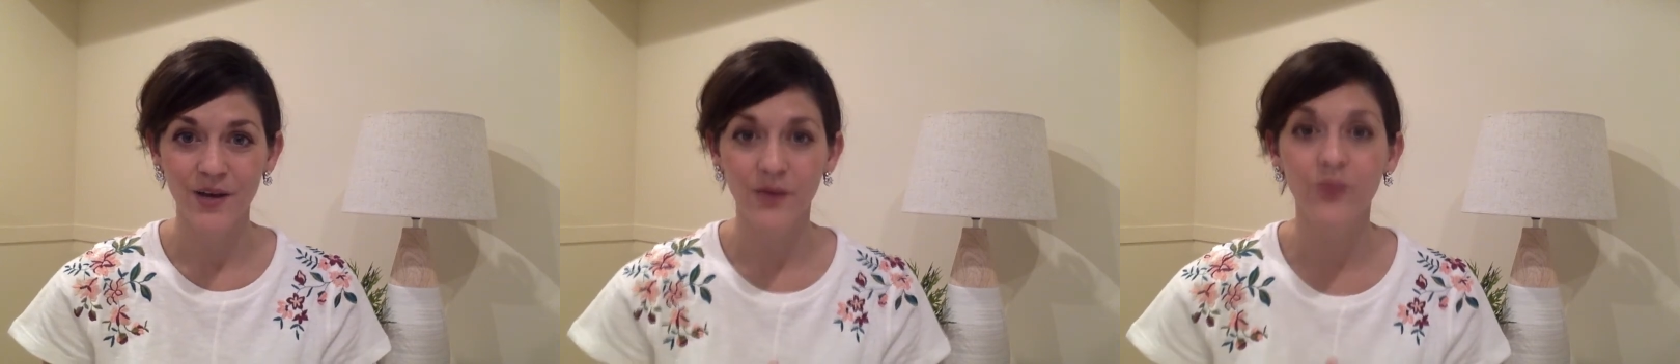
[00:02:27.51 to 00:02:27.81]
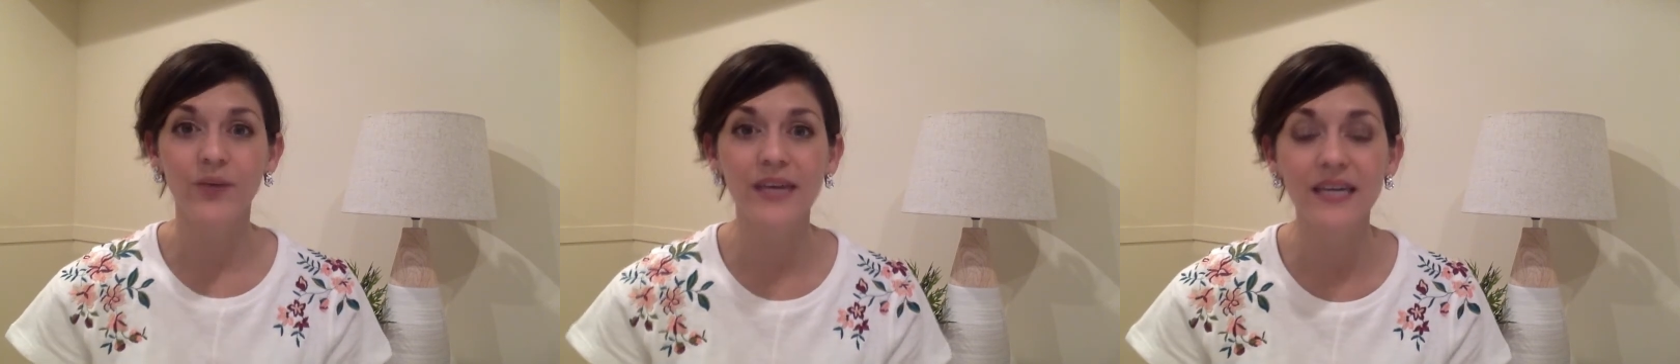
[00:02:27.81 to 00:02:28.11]
When
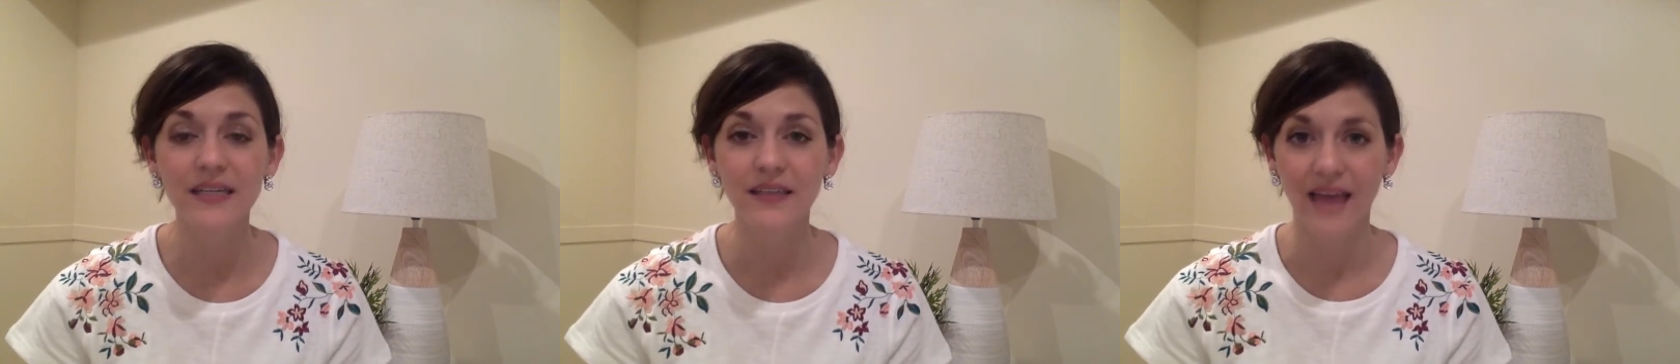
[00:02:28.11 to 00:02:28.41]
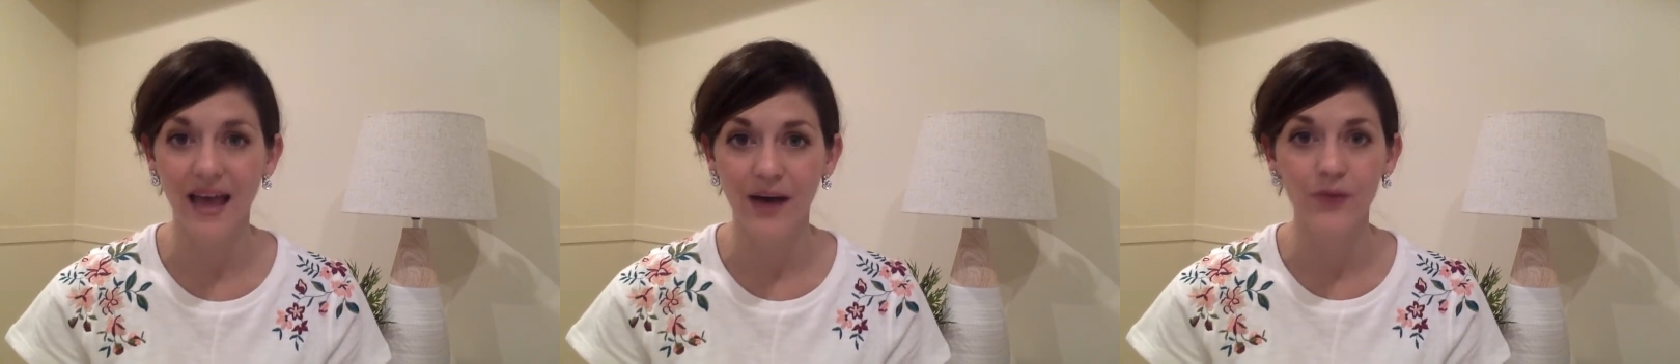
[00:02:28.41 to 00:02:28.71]
we can
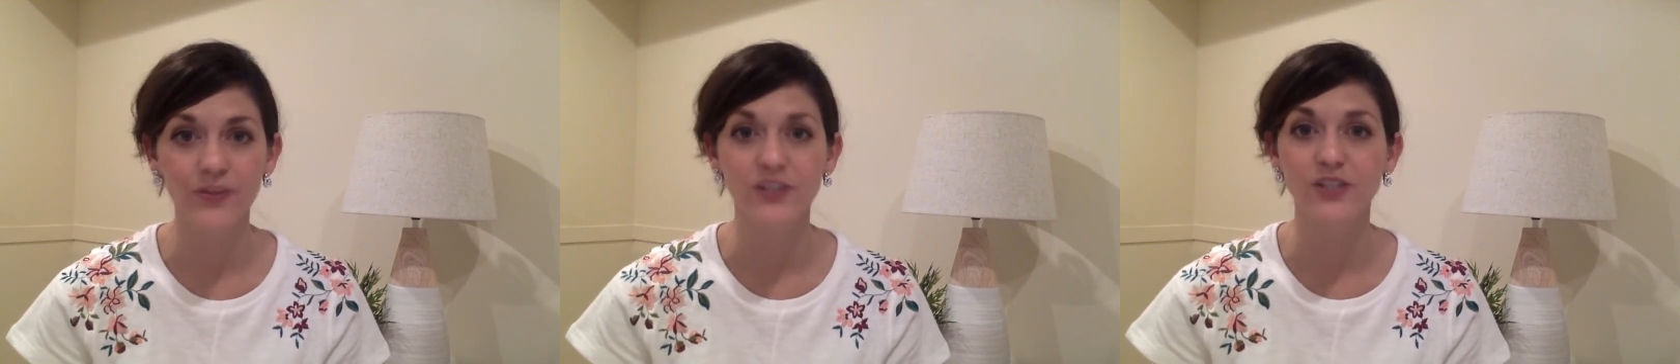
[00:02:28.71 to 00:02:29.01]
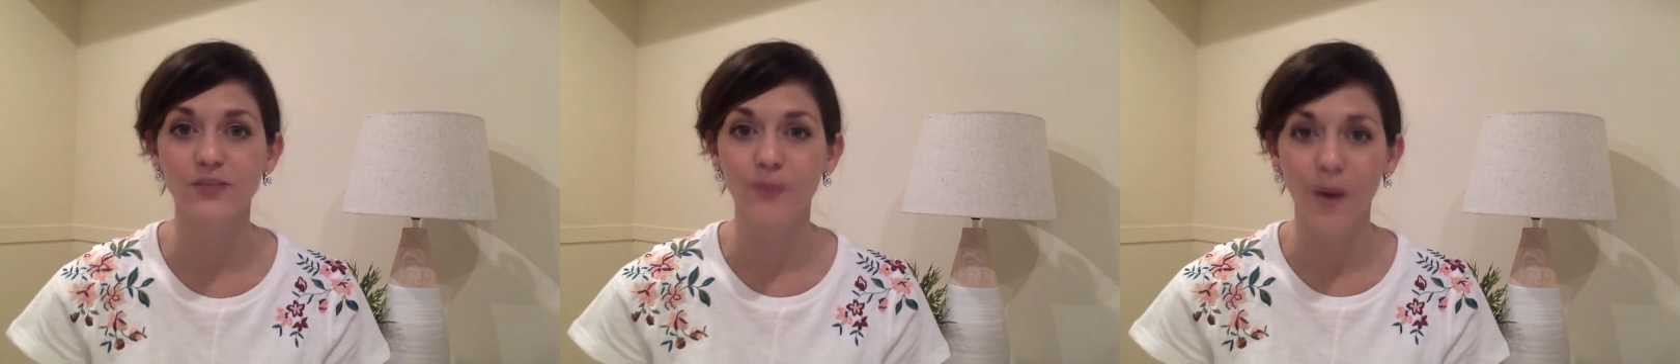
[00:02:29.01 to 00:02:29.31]
allow the
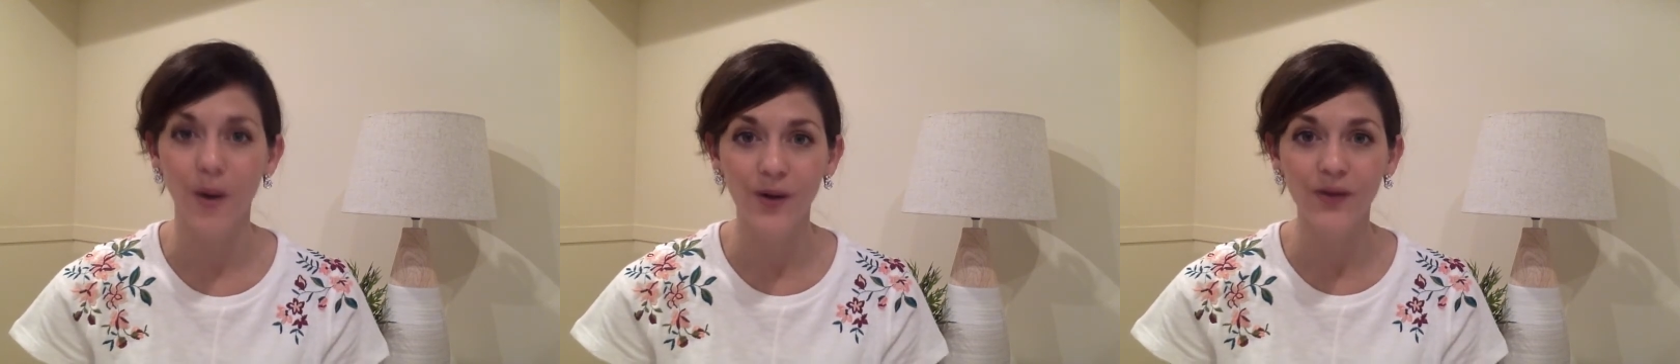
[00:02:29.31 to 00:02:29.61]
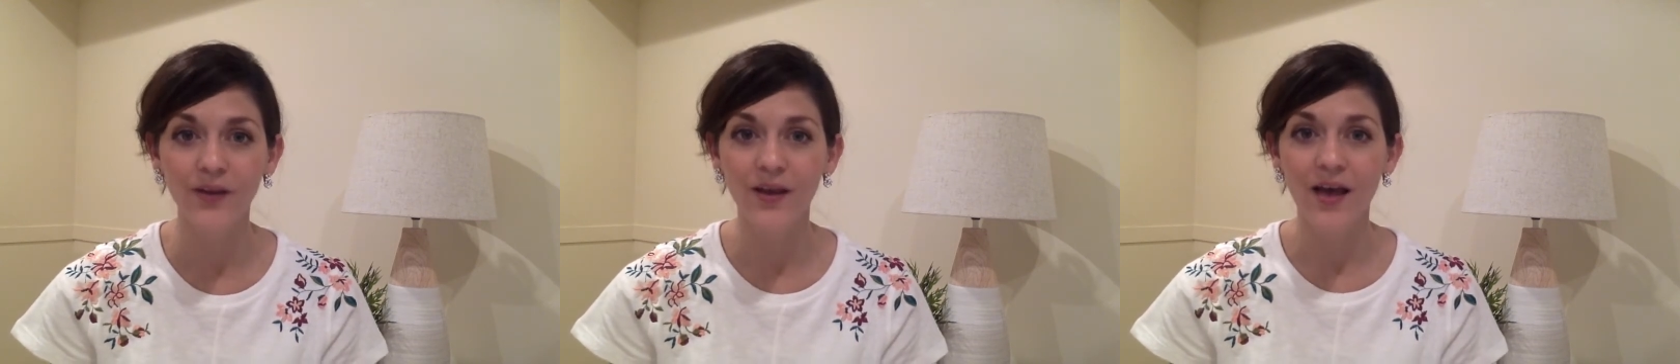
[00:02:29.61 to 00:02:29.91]
small,